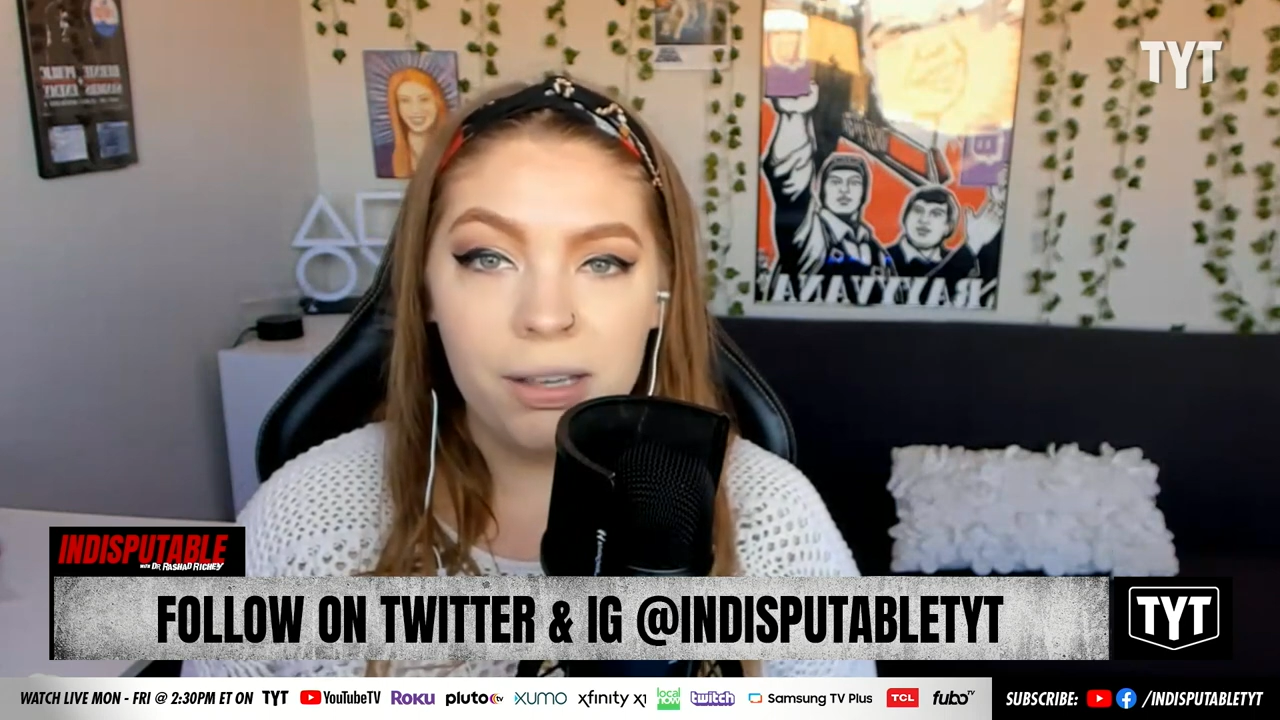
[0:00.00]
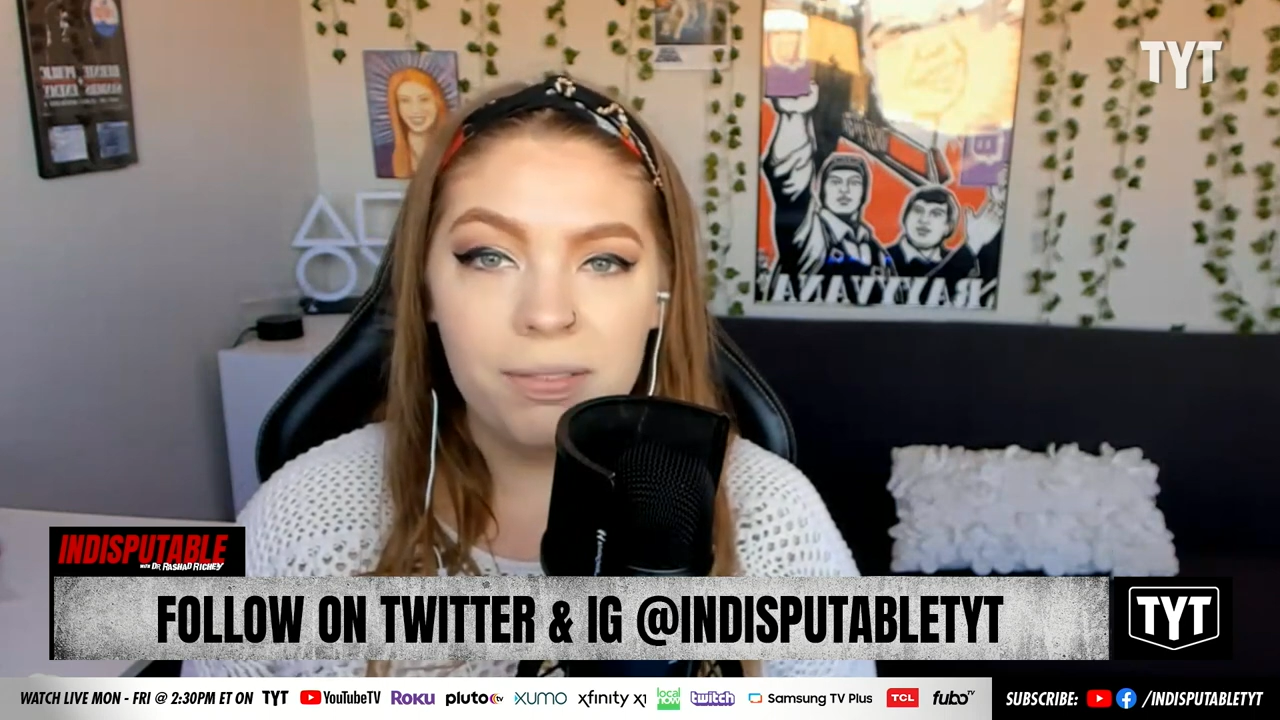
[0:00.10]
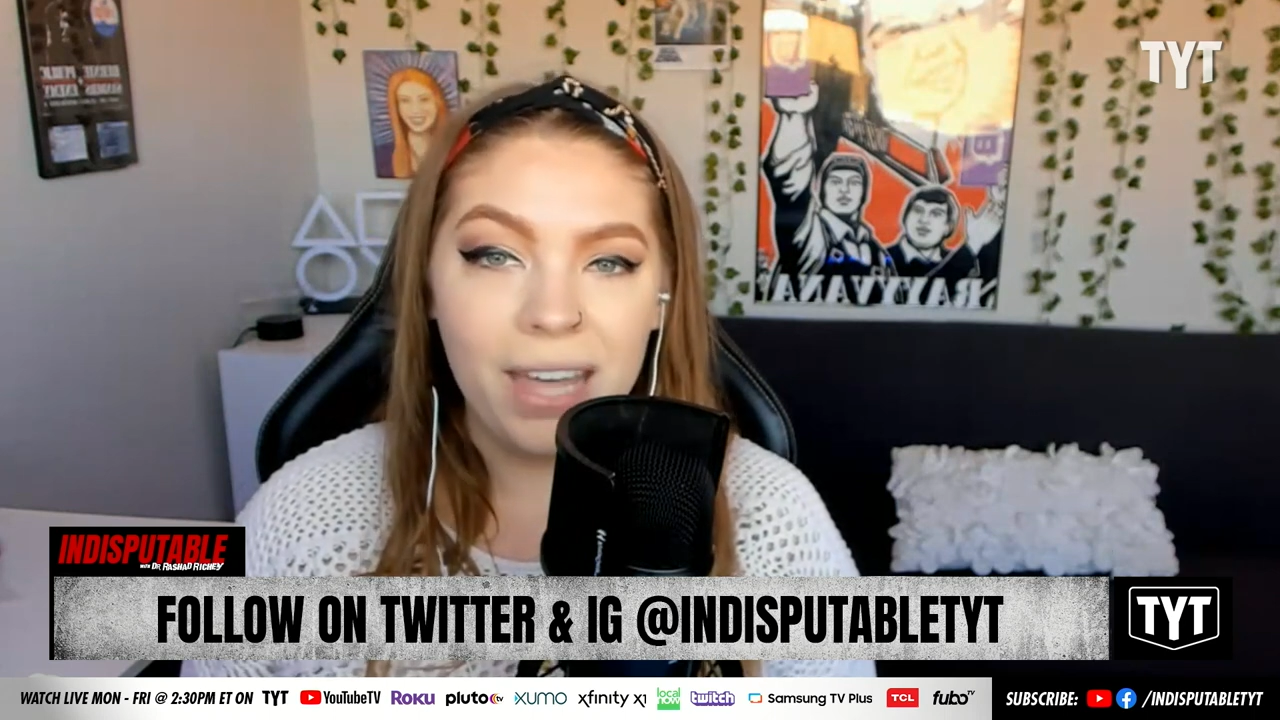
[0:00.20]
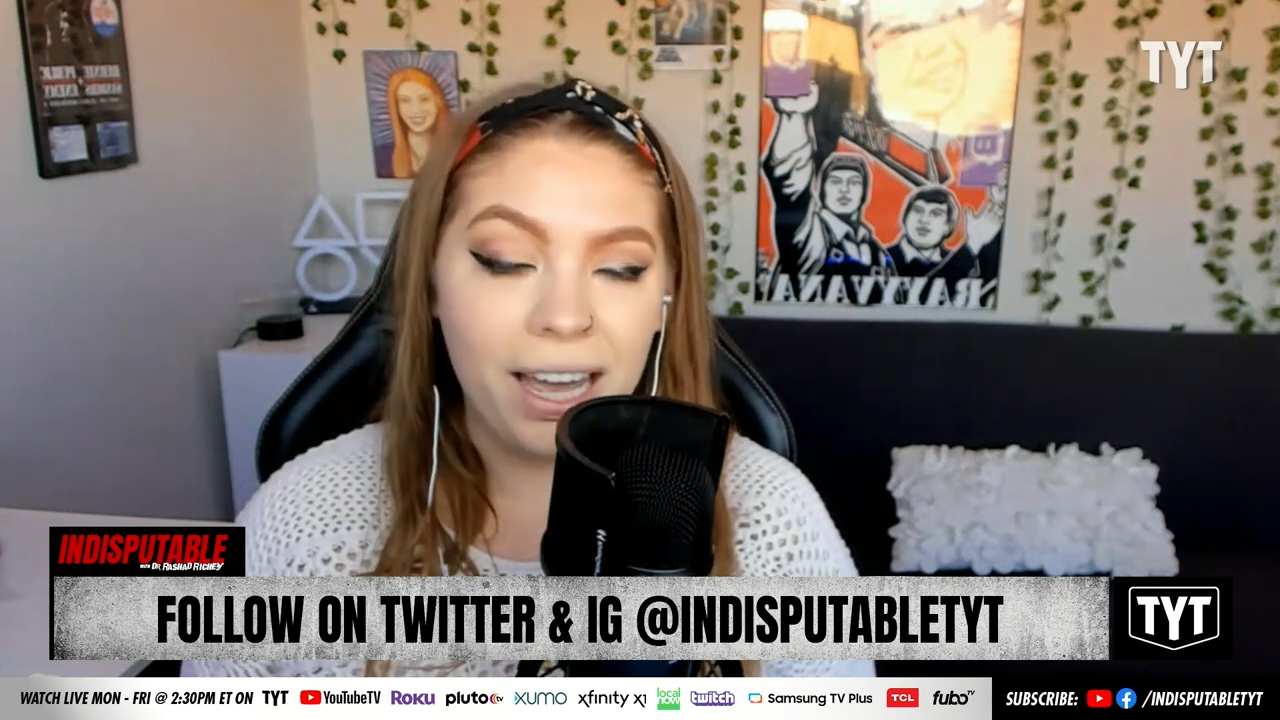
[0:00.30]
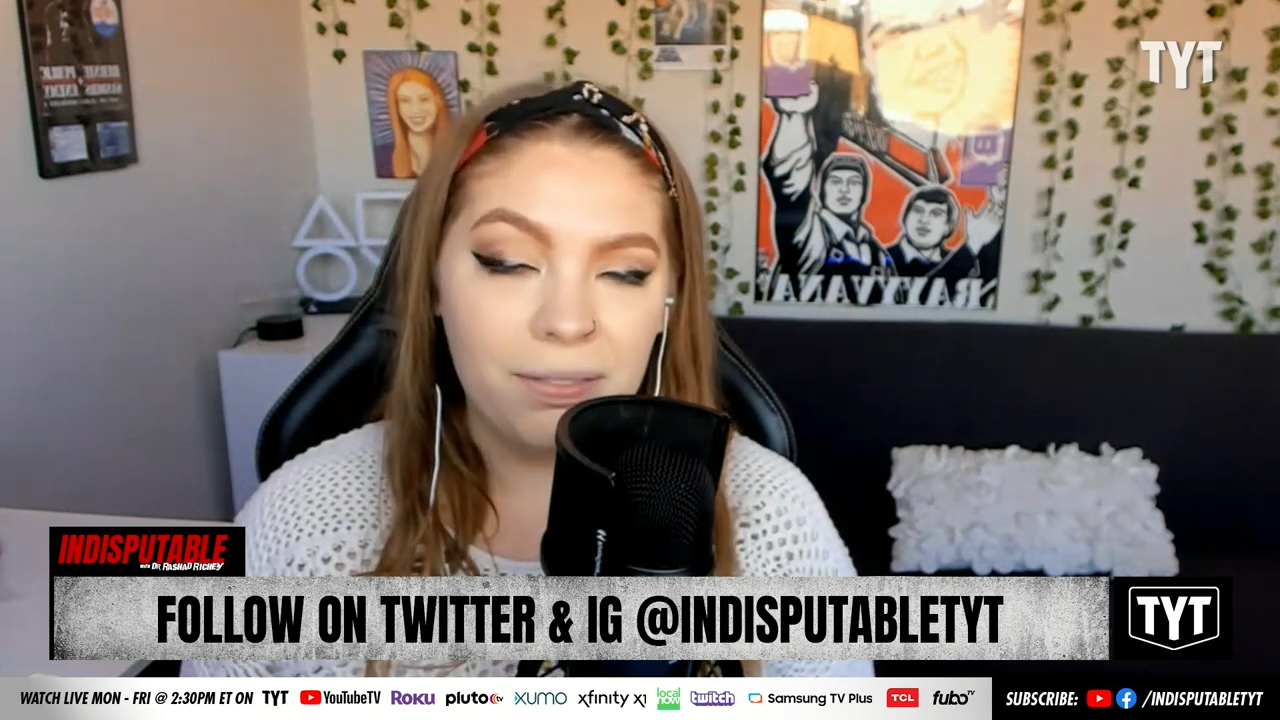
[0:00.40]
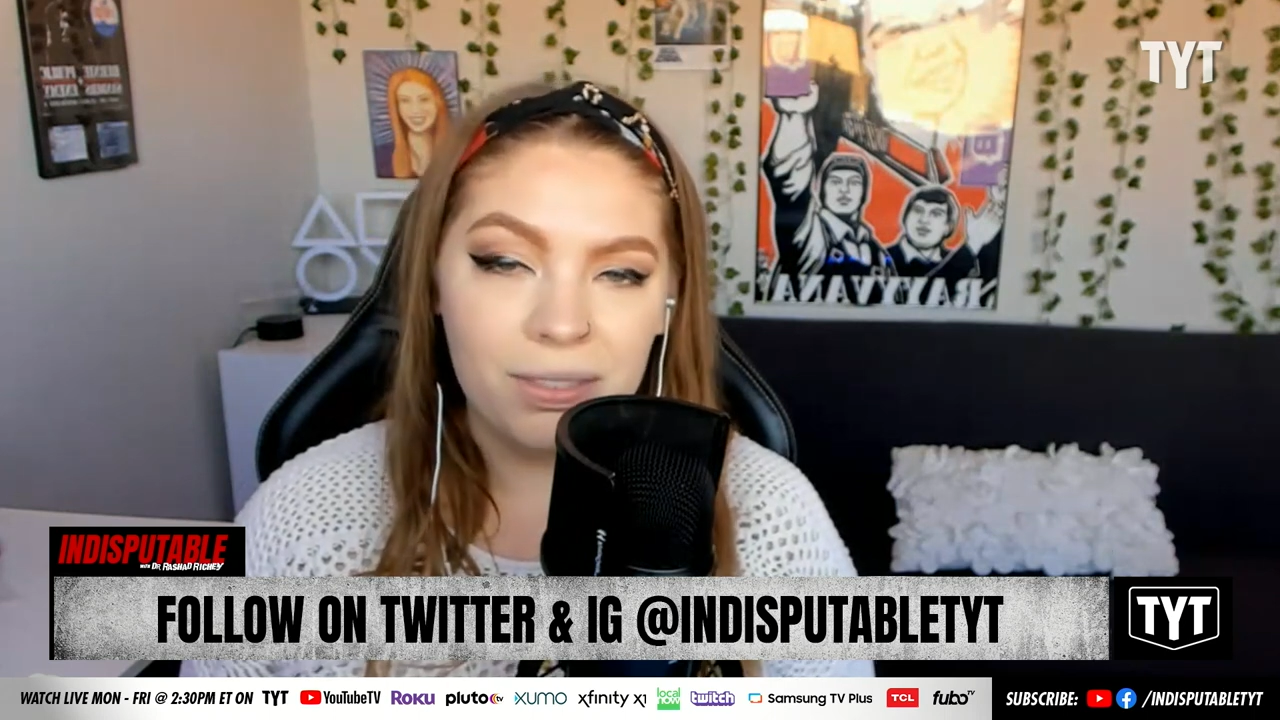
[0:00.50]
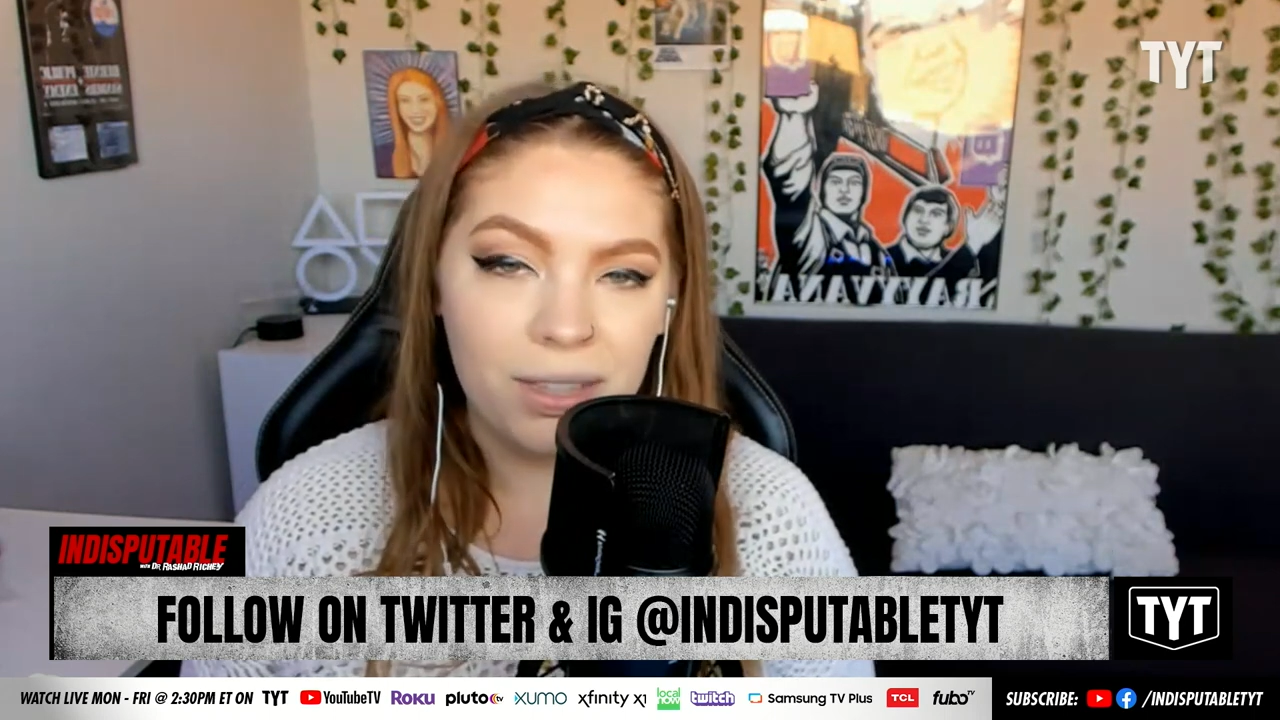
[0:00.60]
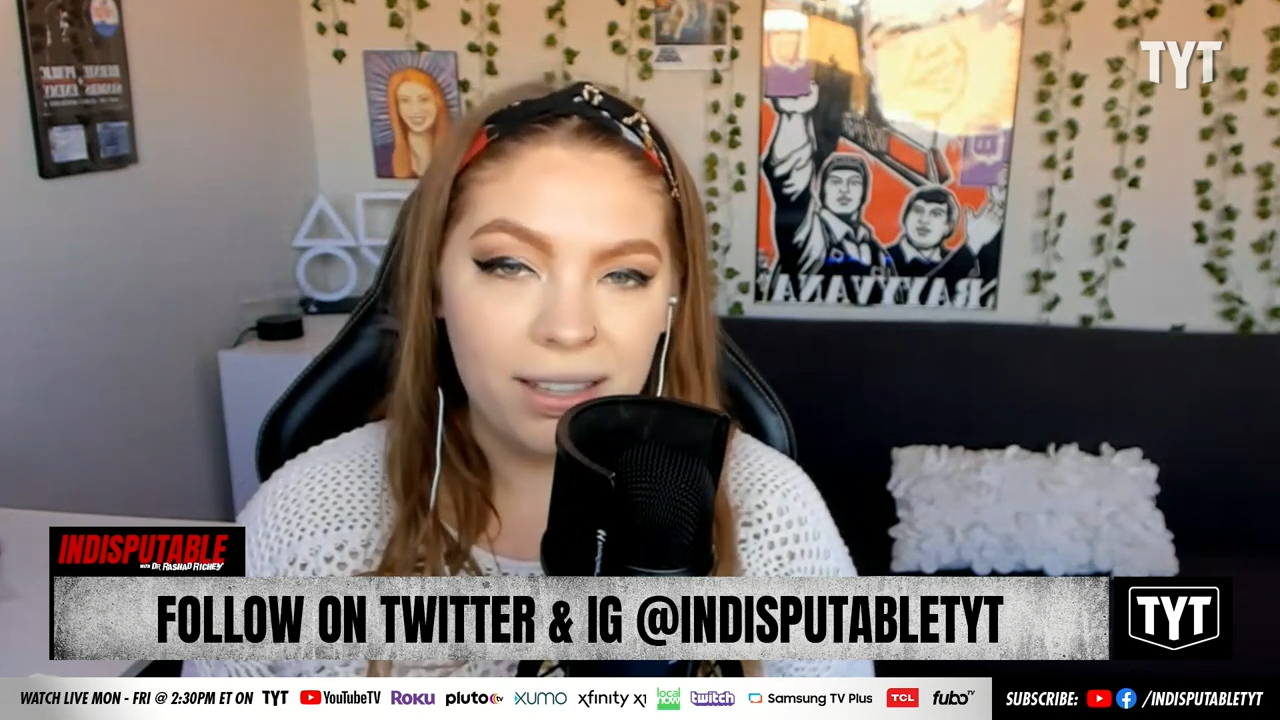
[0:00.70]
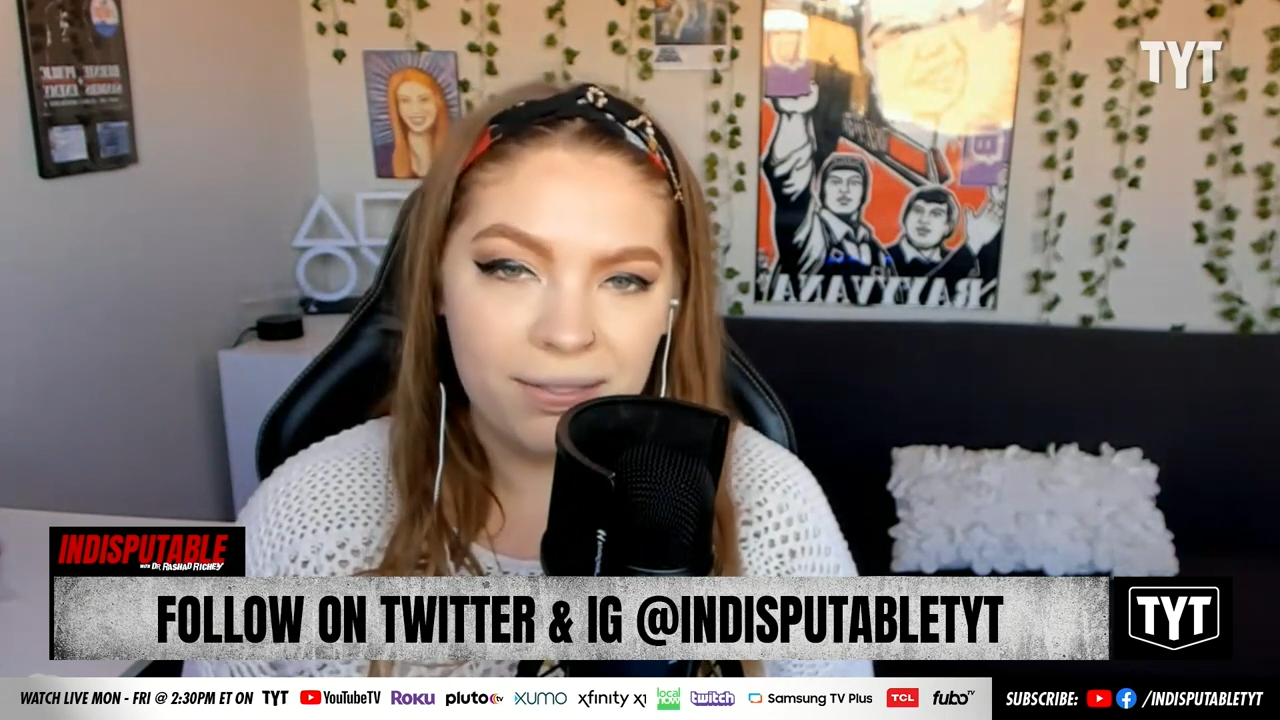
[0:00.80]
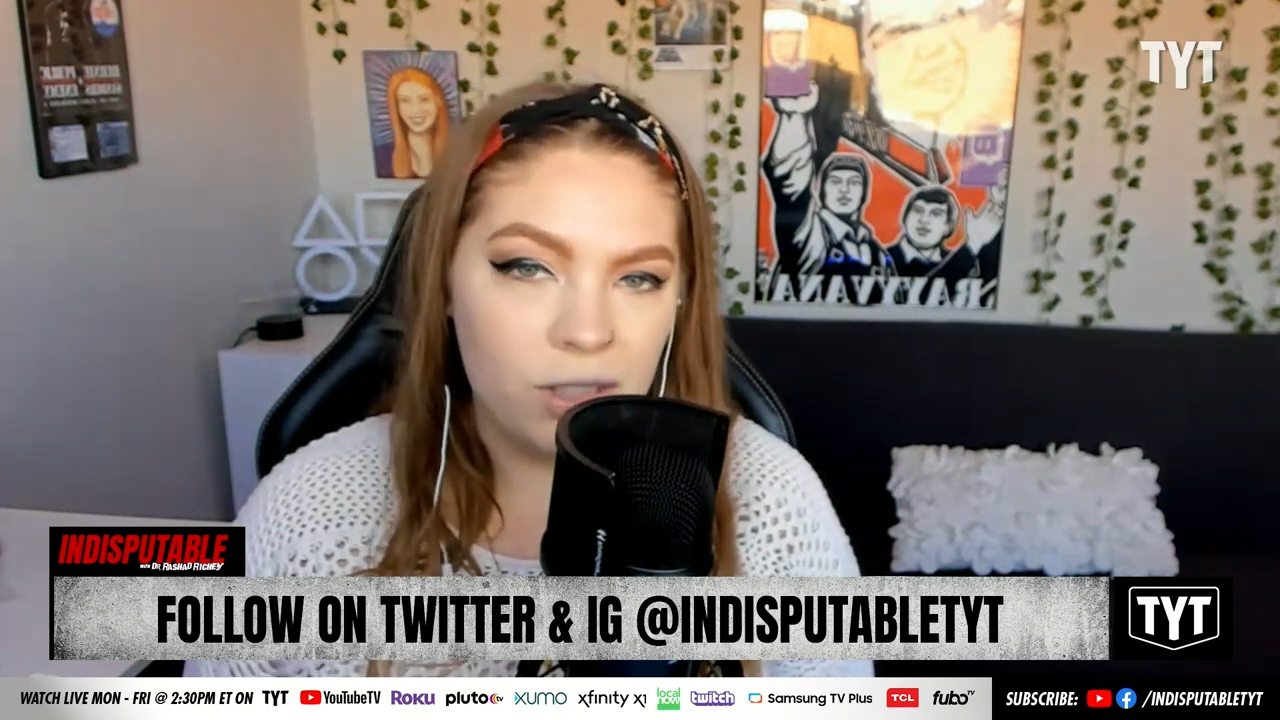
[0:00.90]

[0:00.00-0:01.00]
that th